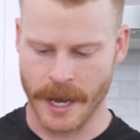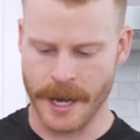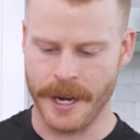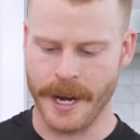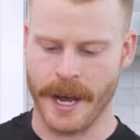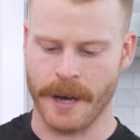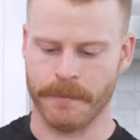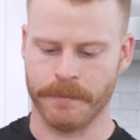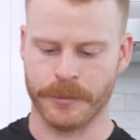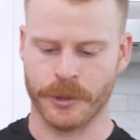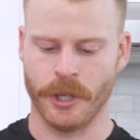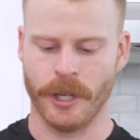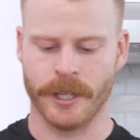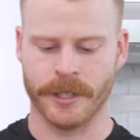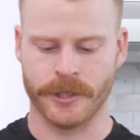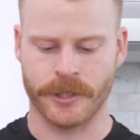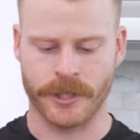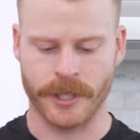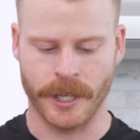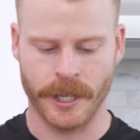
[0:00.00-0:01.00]
And yeah, so you can
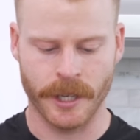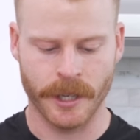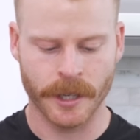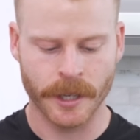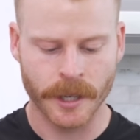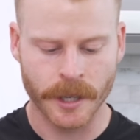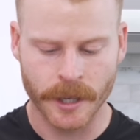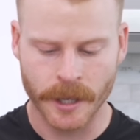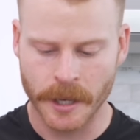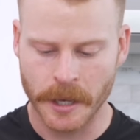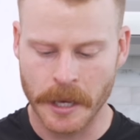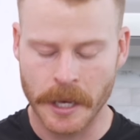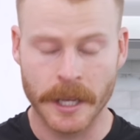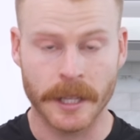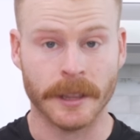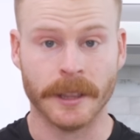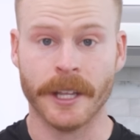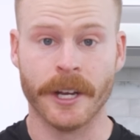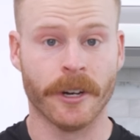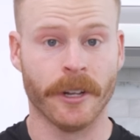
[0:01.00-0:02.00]
see,
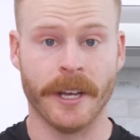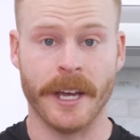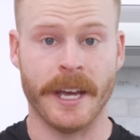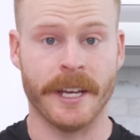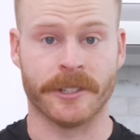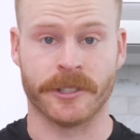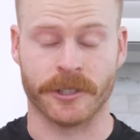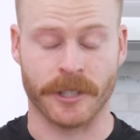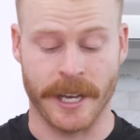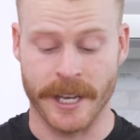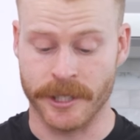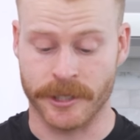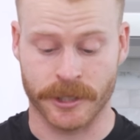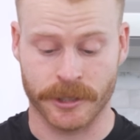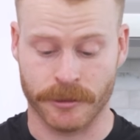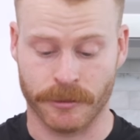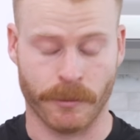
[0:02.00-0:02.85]
literally it's